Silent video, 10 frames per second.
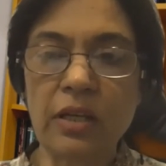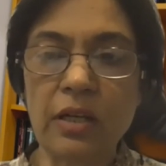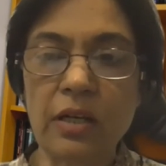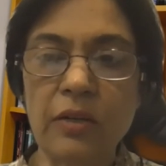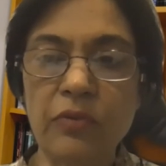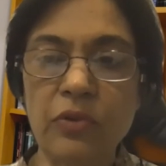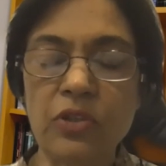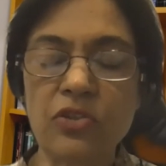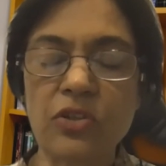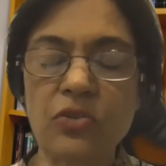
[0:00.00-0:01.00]
if you're
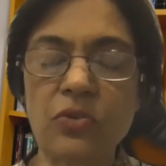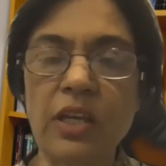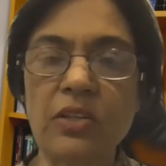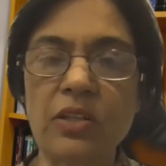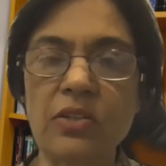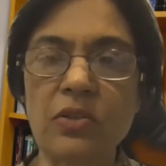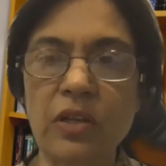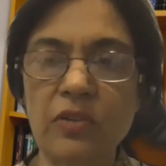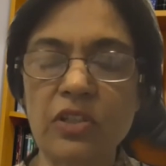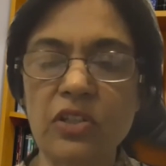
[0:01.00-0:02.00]
teacher educators or
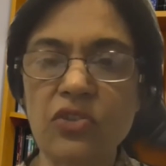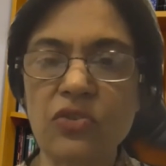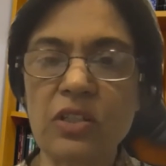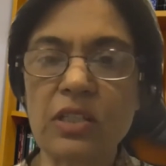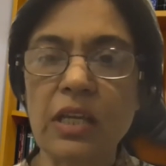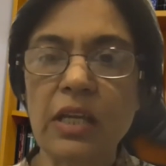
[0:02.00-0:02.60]
even teachers,